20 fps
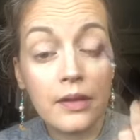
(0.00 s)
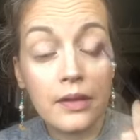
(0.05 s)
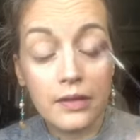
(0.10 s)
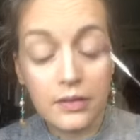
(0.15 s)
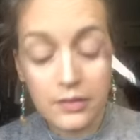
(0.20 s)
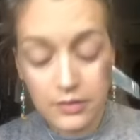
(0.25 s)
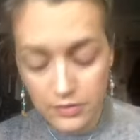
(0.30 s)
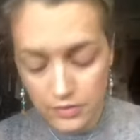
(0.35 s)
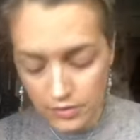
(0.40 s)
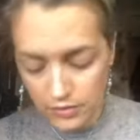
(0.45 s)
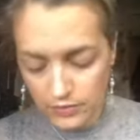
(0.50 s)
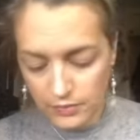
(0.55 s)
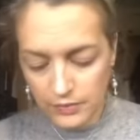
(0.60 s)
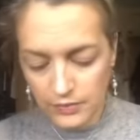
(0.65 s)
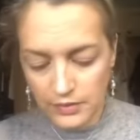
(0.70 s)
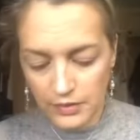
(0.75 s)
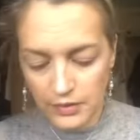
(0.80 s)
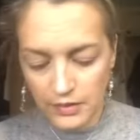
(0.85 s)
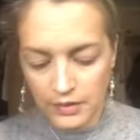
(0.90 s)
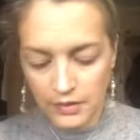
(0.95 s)
So
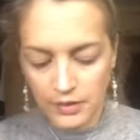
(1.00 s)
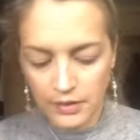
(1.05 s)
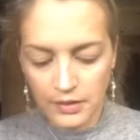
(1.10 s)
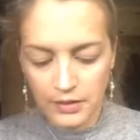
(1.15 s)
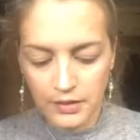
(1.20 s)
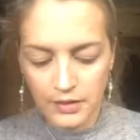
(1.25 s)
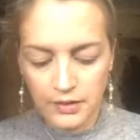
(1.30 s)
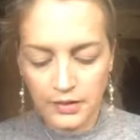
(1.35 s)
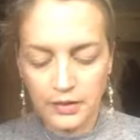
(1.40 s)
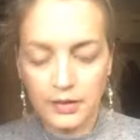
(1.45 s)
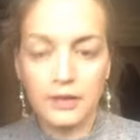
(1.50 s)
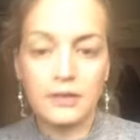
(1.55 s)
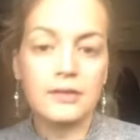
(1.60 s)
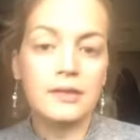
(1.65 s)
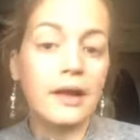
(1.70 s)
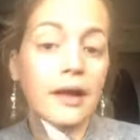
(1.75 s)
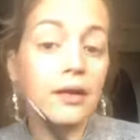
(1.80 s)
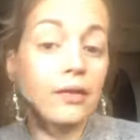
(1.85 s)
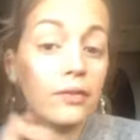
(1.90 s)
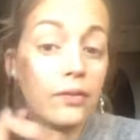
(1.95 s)

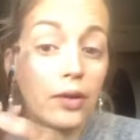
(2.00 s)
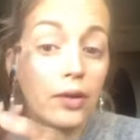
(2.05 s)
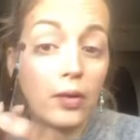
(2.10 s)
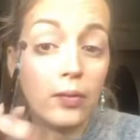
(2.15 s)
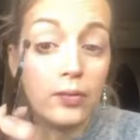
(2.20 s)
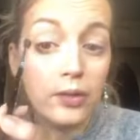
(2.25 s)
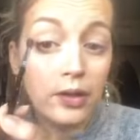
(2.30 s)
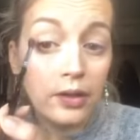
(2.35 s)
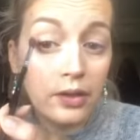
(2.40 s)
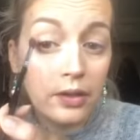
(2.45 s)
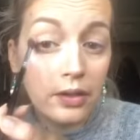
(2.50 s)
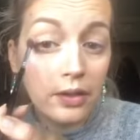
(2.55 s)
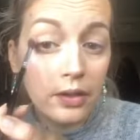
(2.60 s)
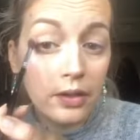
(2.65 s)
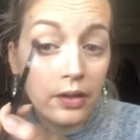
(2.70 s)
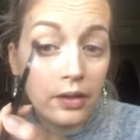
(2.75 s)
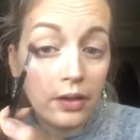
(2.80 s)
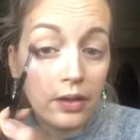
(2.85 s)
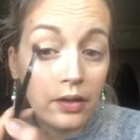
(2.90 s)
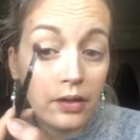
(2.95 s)
start from the
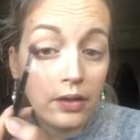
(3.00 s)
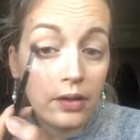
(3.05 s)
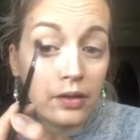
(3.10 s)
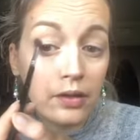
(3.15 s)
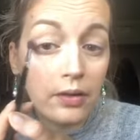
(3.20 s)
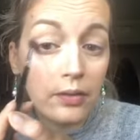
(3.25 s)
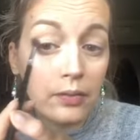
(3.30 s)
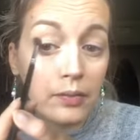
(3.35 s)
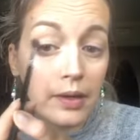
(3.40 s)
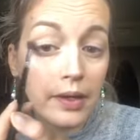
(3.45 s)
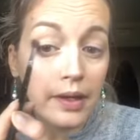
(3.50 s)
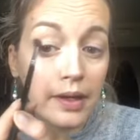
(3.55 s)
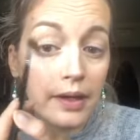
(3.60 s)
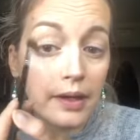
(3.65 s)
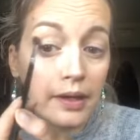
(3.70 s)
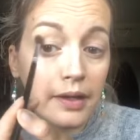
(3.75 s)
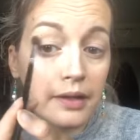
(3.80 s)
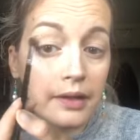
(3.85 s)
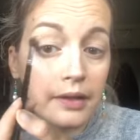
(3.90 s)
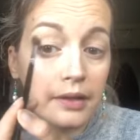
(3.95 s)
corner of my eye,